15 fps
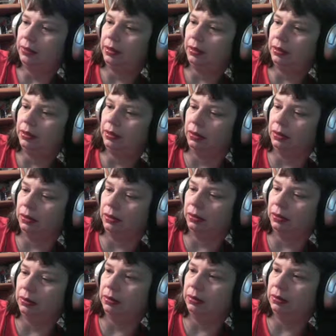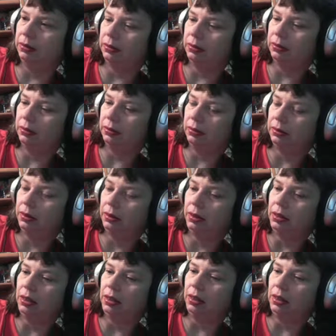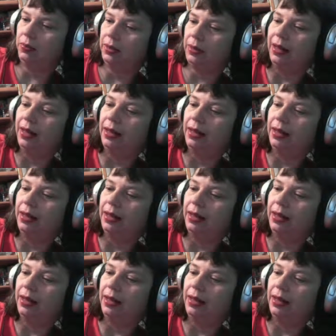Oh. Oh well.